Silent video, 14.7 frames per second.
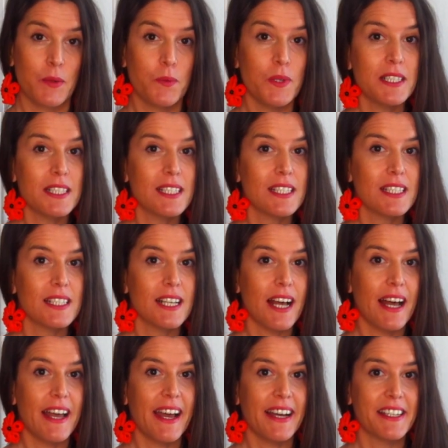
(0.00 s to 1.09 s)
Once
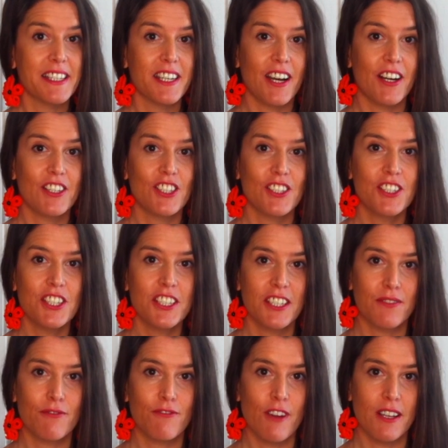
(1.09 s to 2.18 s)
I had
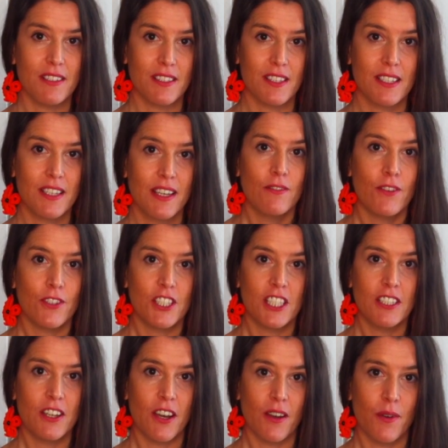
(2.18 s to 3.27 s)
Argentinian friends for
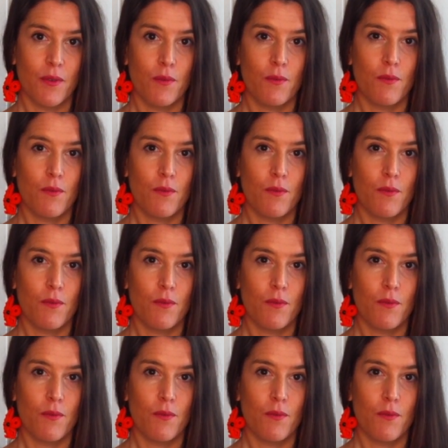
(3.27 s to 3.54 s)
dinner